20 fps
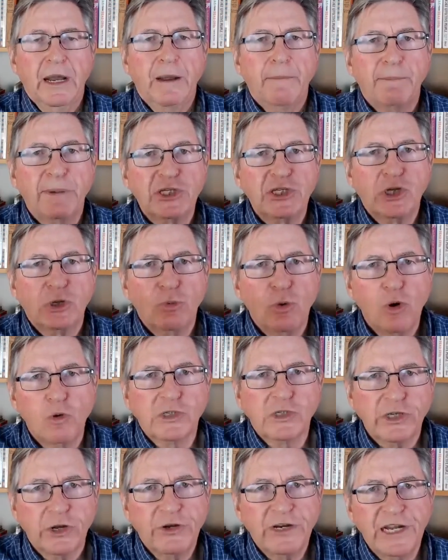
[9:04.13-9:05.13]
But you
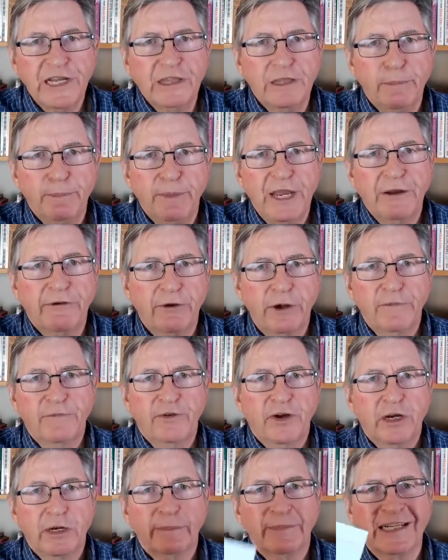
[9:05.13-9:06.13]
also need the B group
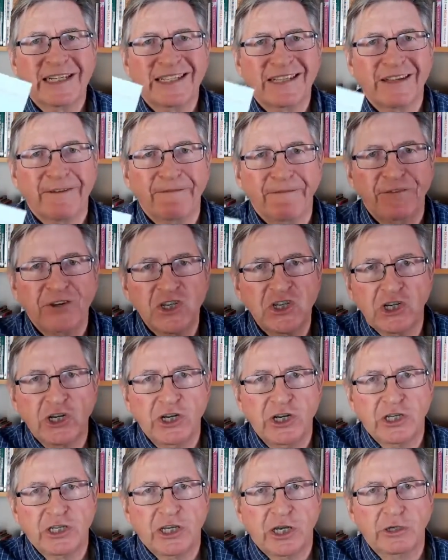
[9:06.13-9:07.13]
vitamin
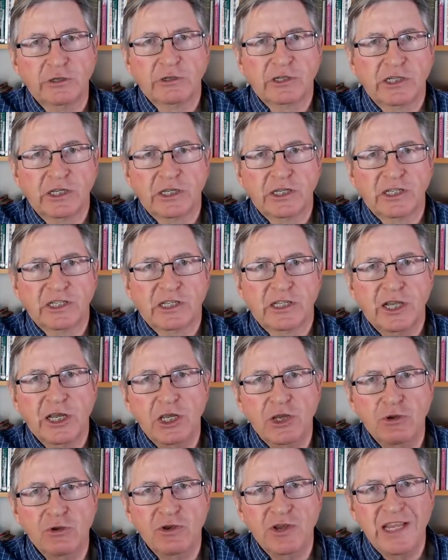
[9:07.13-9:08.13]
sufficient doses
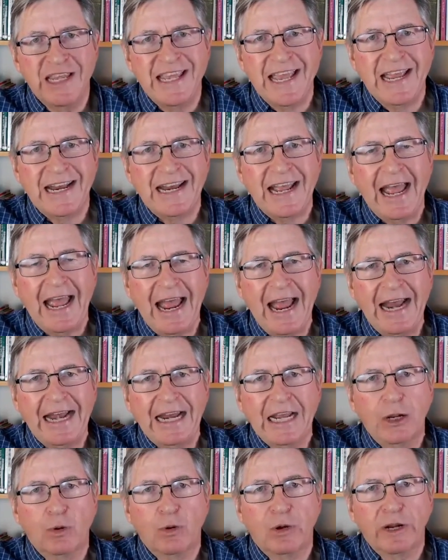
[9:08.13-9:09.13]
that you get
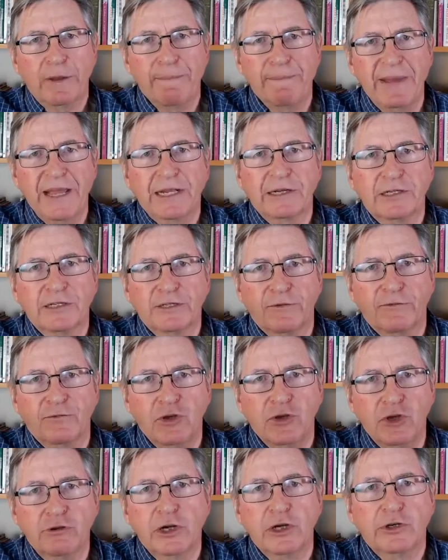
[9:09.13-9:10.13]
adequate amounts of
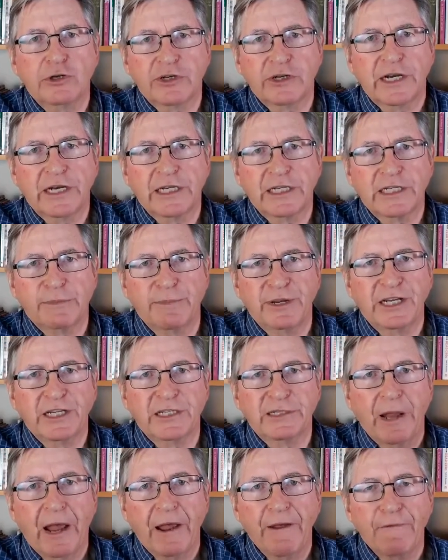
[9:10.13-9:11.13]

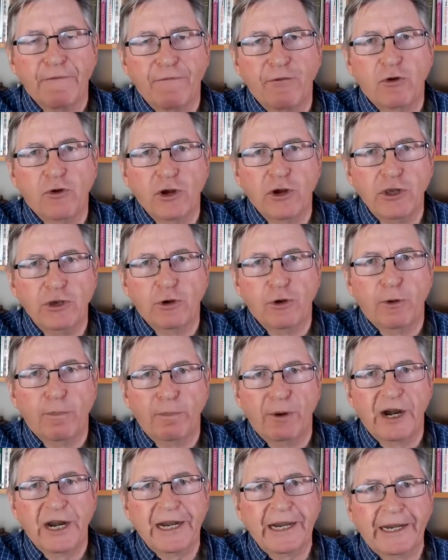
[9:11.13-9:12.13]
neurotransmitters for your
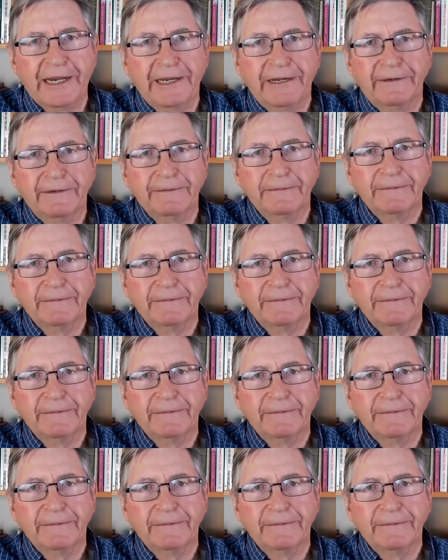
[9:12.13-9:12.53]
brain.